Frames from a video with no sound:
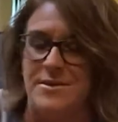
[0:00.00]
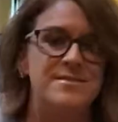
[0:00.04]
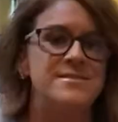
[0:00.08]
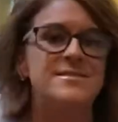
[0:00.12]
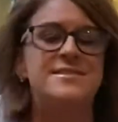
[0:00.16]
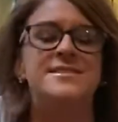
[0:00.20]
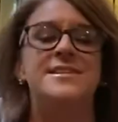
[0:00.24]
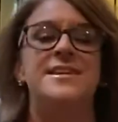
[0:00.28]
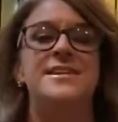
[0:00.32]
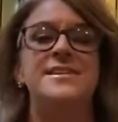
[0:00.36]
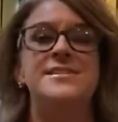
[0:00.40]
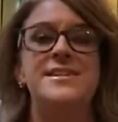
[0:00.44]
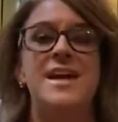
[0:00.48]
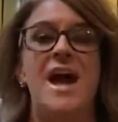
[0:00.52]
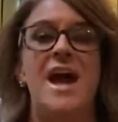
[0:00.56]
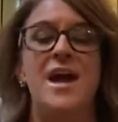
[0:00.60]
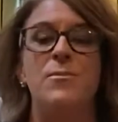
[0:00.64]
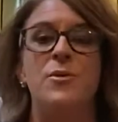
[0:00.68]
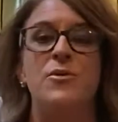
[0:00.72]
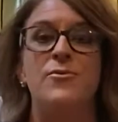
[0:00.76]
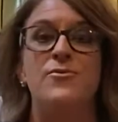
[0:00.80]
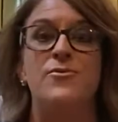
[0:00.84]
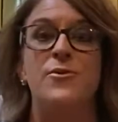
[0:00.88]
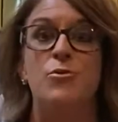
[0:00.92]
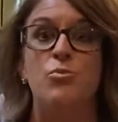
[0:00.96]
Set a
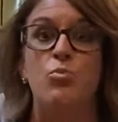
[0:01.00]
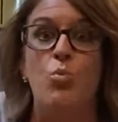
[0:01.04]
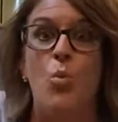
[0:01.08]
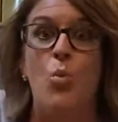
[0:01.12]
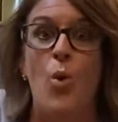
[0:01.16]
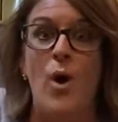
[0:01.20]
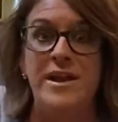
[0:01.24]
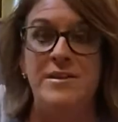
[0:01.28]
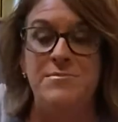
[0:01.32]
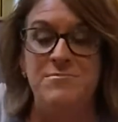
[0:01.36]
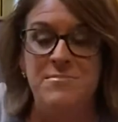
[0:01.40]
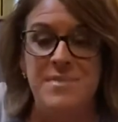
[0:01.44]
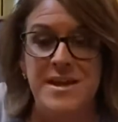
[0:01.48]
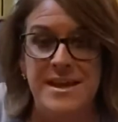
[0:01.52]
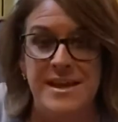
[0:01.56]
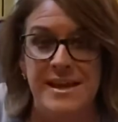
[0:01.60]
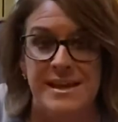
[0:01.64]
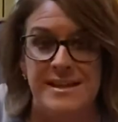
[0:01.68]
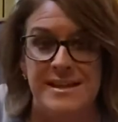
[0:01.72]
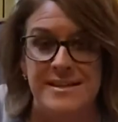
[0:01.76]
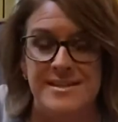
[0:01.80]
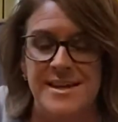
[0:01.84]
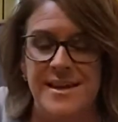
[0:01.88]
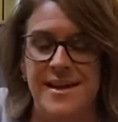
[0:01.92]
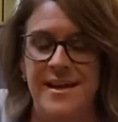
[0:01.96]
timer for 1
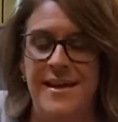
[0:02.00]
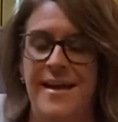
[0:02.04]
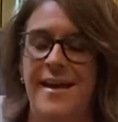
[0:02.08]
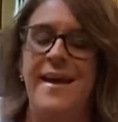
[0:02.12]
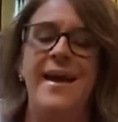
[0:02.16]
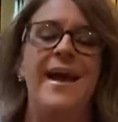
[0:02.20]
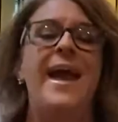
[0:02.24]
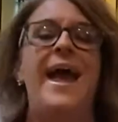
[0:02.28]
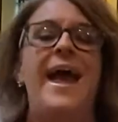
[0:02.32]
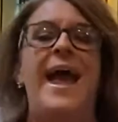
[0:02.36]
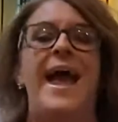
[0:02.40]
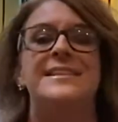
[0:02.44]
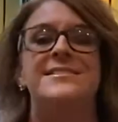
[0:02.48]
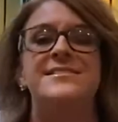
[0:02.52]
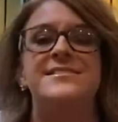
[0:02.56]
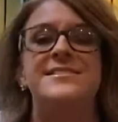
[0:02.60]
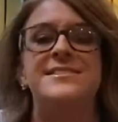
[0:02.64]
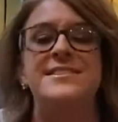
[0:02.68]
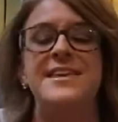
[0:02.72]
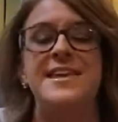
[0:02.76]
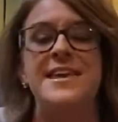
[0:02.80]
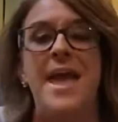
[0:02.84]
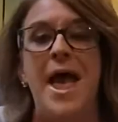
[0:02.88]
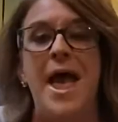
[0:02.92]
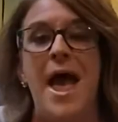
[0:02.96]
minute and
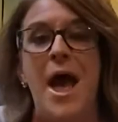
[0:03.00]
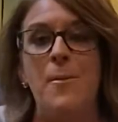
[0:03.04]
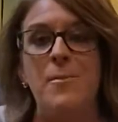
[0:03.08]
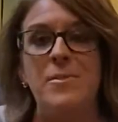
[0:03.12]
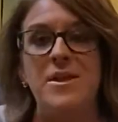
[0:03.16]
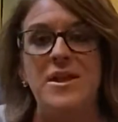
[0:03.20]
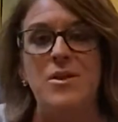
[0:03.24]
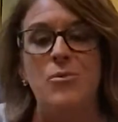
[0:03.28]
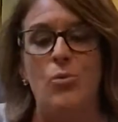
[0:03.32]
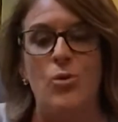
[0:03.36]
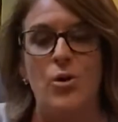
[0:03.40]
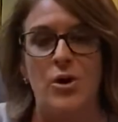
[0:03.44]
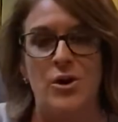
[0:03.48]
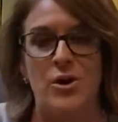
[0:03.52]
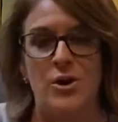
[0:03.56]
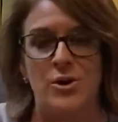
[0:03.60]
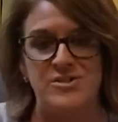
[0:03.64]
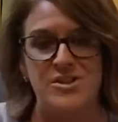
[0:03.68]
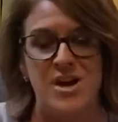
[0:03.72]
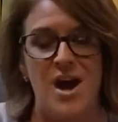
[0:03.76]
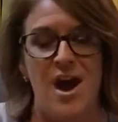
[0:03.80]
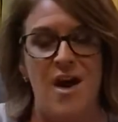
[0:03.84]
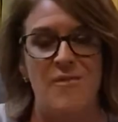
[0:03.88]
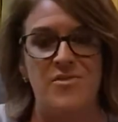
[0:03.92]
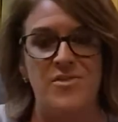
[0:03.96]
see how many words
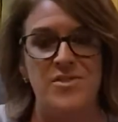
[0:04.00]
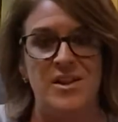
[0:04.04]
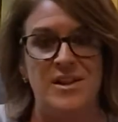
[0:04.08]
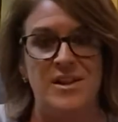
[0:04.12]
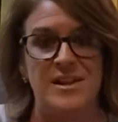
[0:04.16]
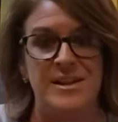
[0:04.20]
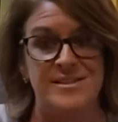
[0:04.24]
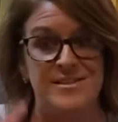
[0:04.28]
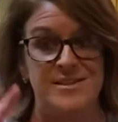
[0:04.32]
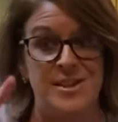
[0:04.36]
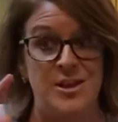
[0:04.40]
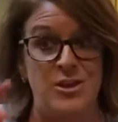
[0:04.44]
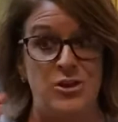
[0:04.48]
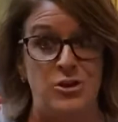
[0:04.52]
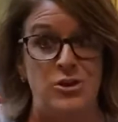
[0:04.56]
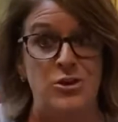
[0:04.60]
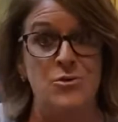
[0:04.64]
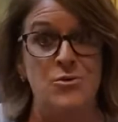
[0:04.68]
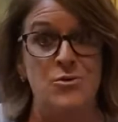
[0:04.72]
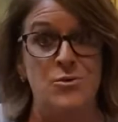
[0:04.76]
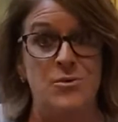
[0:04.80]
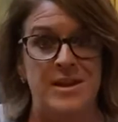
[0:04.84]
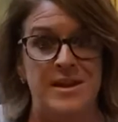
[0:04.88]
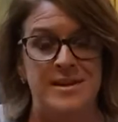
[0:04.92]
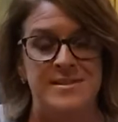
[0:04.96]
off of the list that you
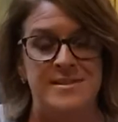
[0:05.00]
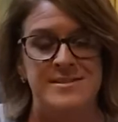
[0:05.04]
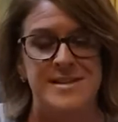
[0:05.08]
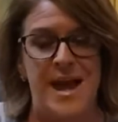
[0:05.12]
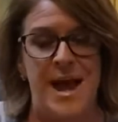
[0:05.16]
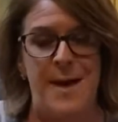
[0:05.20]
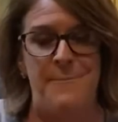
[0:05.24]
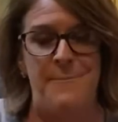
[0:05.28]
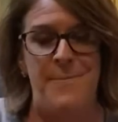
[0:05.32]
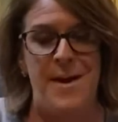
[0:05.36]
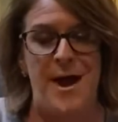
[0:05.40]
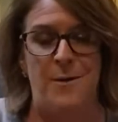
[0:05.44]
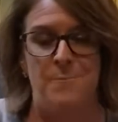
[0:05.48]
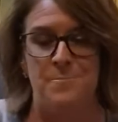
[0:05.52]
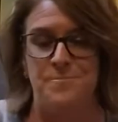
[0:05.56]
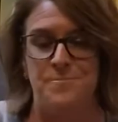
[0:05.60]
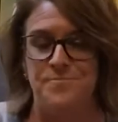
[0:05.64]
can tap out.